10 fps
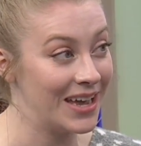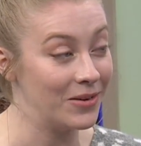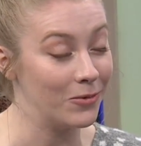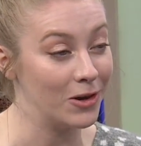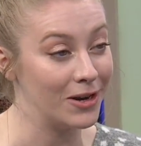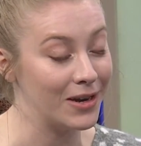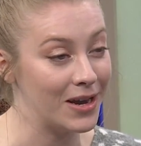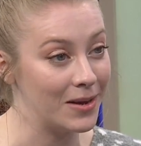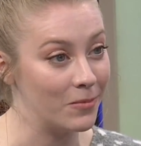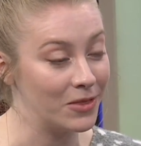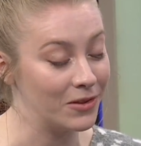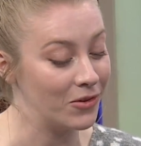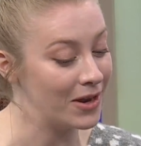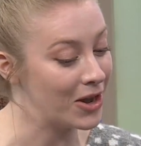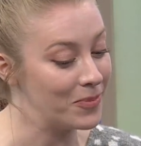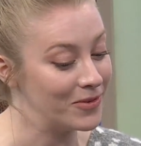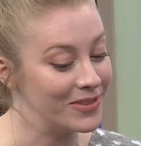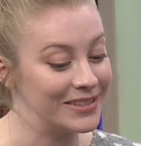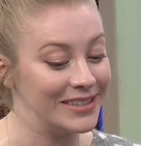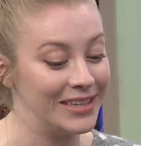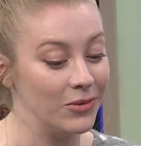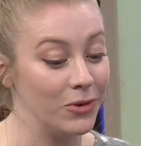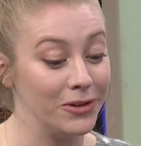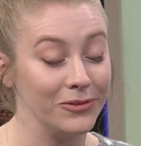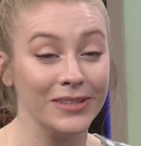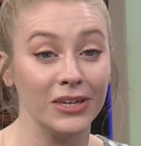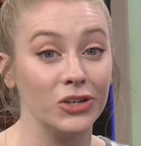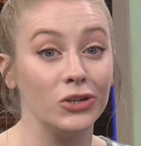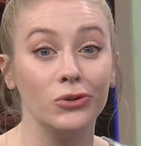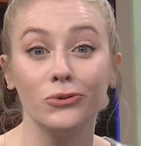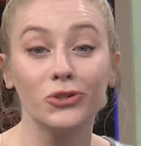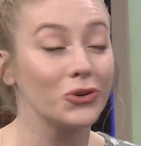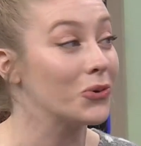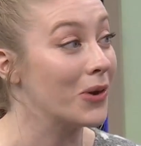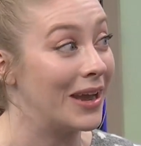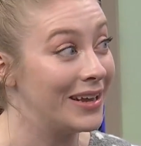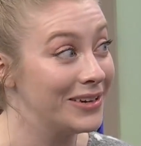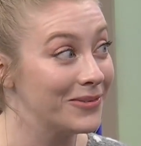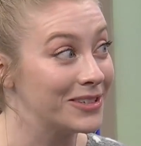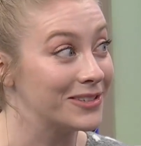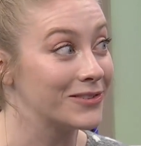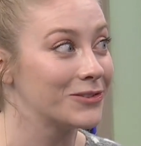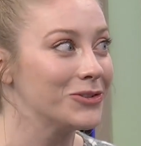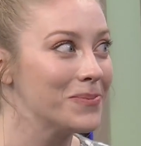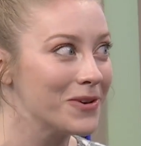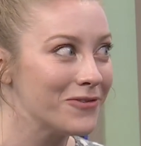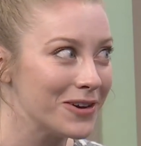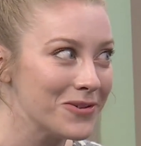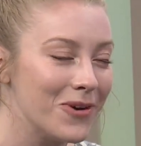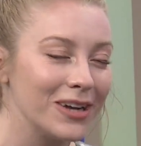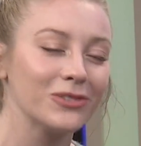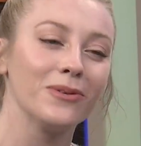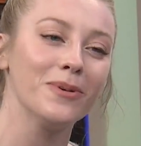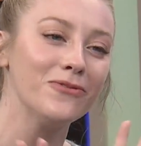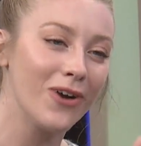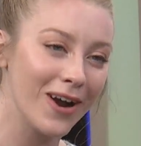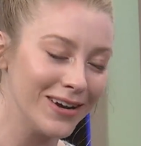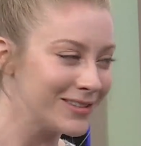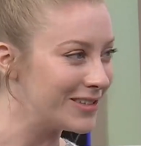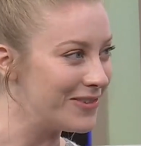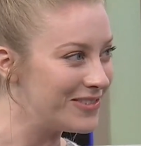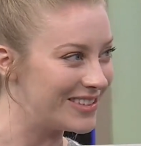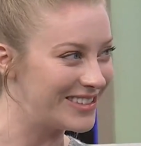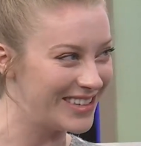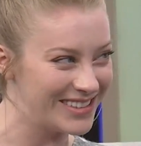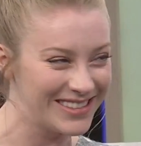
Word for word: And we're, um, with the great help of the city, we're using a huge crane, which is super fun to watch from afar, a safe distance.